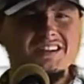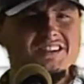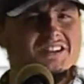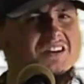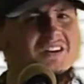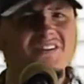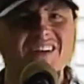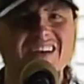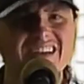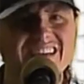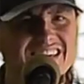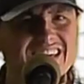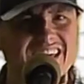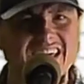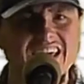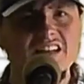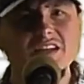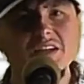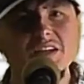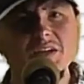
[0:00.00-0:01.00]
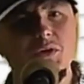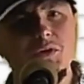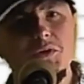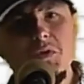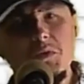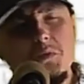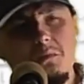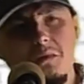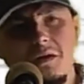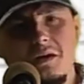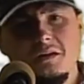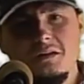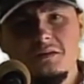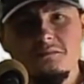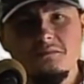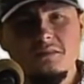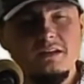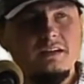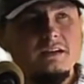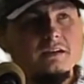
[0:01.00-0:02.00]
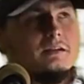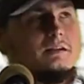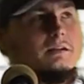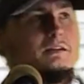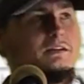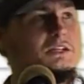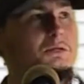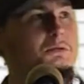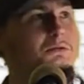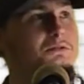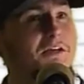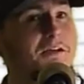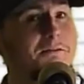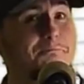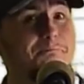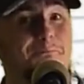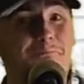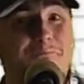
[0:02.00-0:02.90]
So I'm like, Caitlin who, Mom? She was like,